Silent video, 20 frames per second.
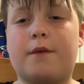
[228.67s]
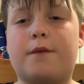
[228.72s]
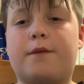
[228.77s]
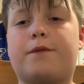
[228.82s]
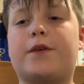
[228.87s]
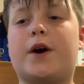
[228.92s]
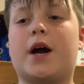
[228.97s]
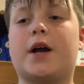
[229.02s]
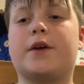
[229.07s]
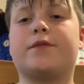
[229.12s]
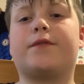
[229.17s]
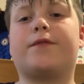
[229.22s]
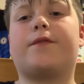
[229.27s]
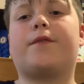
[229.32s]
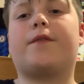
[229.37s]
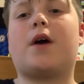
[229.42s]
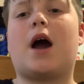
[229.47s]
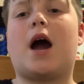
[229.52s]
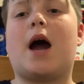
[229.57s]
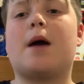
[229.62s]

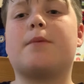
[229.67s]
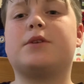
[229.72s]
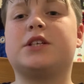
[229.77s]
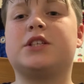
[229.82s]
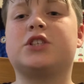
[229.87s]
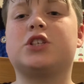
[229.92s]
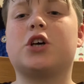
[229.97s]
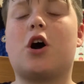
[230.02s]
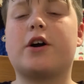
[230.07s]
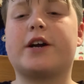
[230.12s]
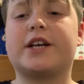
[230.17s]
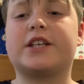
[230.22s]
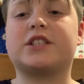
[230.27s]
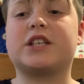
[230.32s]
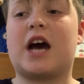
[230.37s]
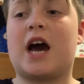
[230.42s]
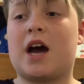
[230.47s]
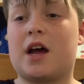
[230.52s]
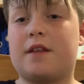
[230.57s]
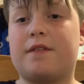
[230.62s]
five Aberdeen targets
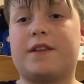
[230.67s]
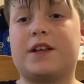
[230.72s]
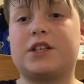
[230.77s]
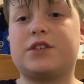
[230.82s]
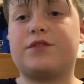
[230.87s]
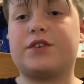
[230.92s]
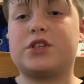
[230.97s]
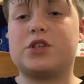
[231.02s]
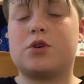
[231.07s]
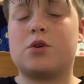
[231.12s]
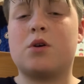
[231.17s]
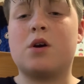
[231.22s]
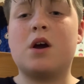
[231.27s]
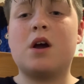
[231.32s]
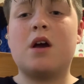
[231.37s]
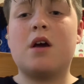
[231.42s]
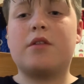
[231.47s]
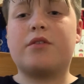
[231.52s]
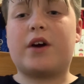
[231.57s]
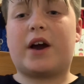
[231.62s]
and this video
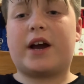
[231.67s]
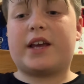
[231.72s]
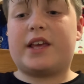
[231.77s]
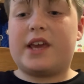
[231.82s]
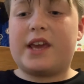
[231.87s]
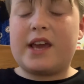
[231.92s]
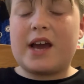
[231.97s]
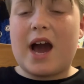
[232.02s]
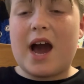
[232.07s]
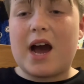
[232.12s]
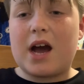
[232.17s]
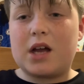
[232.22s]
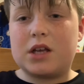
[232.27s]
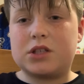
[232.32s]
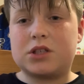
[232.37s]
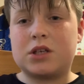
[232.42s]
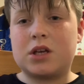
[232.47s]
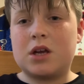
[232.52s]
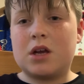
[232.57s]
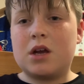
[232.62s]
that he
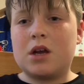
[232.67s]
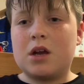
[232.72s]
has